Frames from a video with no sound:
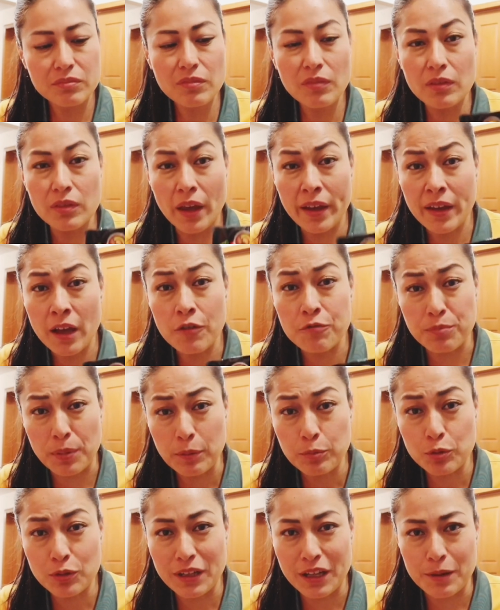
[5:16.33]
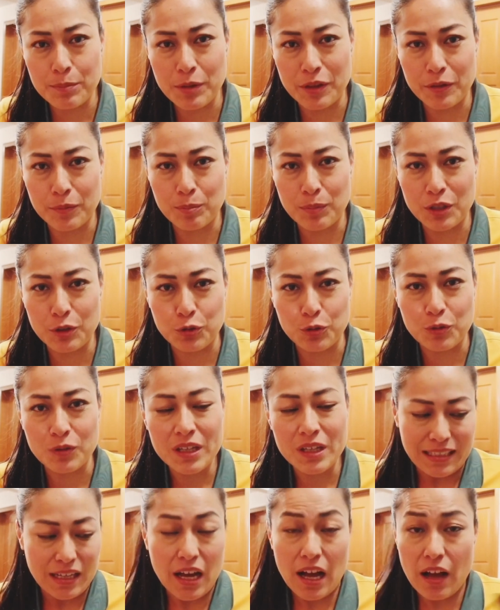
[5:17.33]
They have bubble gum in the middle.
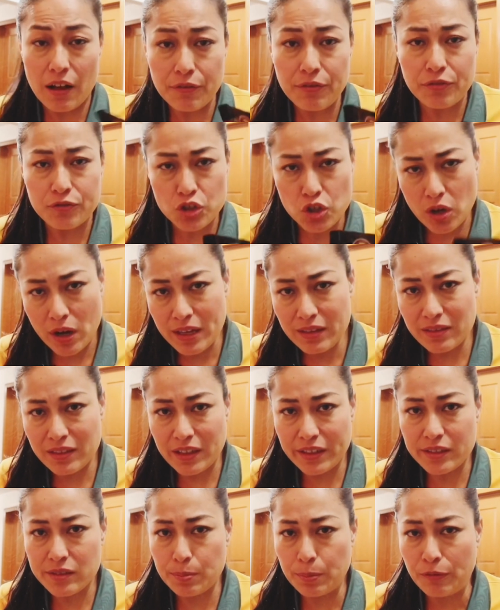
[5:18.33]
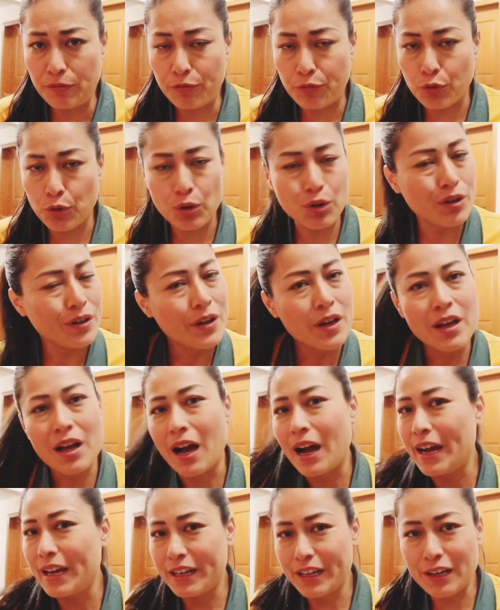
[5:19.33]
I've tried these before.
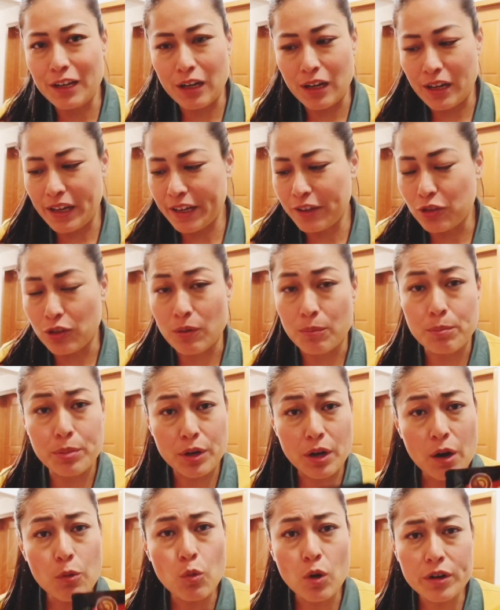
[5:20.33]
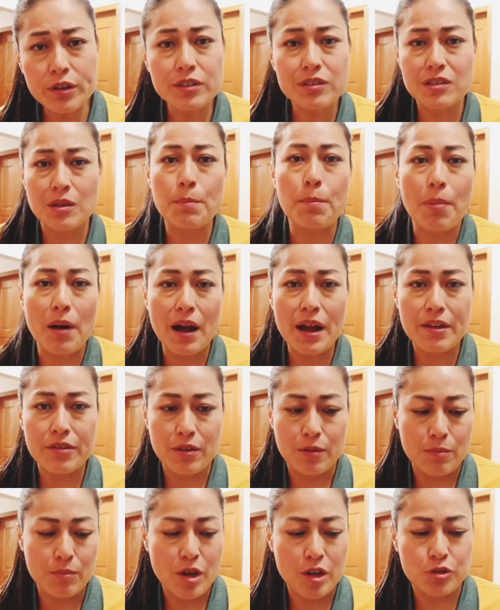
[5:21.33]
I didn't like them, but I wanted to buy
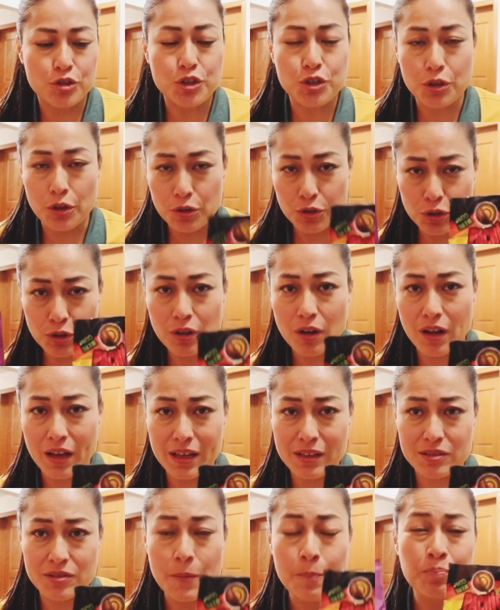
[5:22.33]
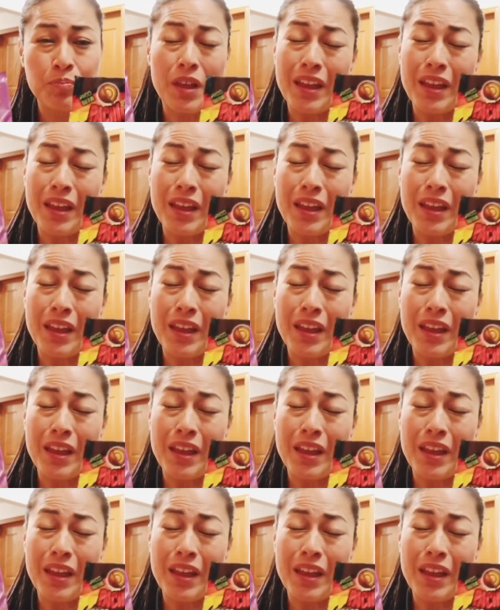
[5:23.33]
them and show you guys.